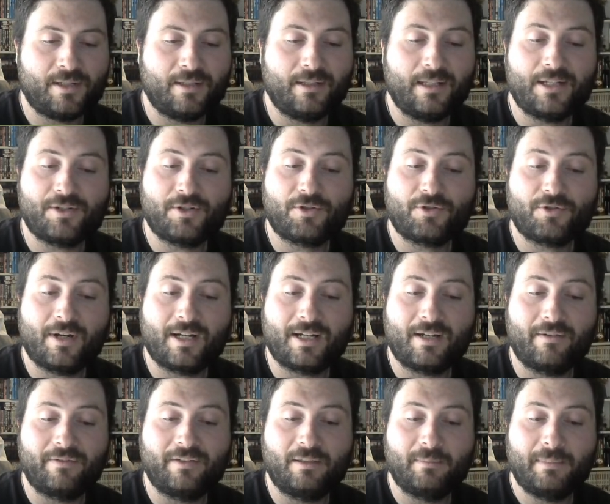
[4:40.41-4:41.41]
Unless you're drawing a
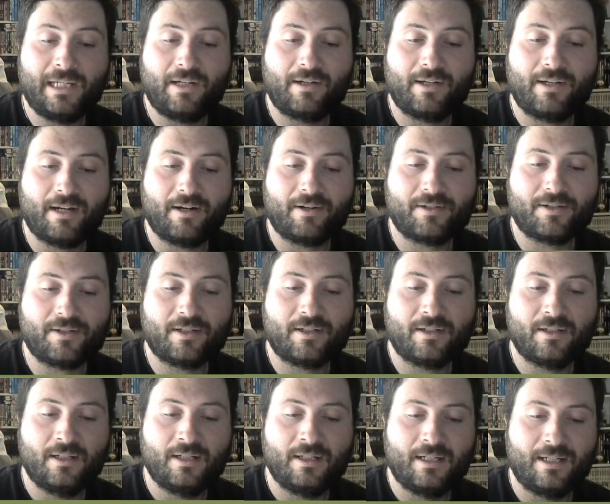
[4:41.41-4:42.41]
female character,
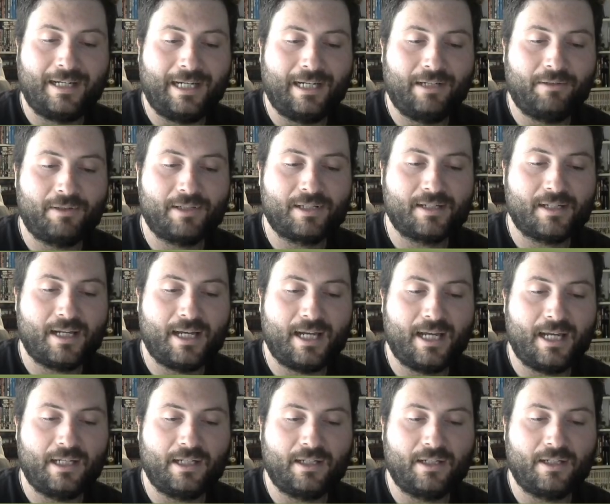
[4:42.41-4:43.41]
I would
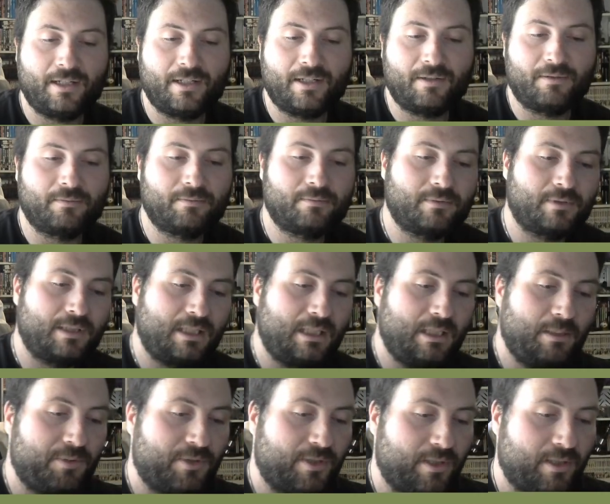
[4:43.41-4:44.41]
say,
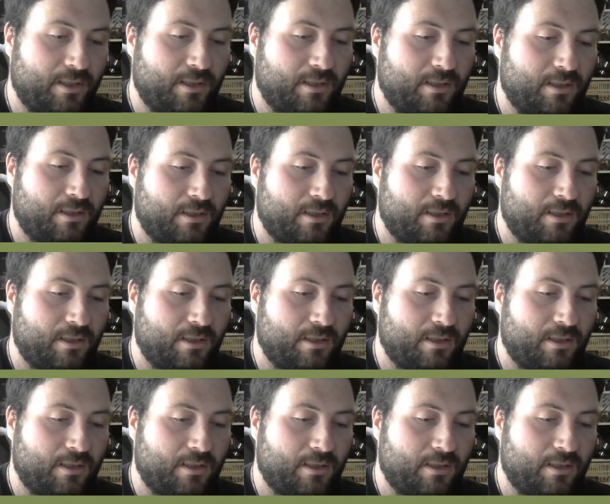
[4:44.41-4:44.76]
keep your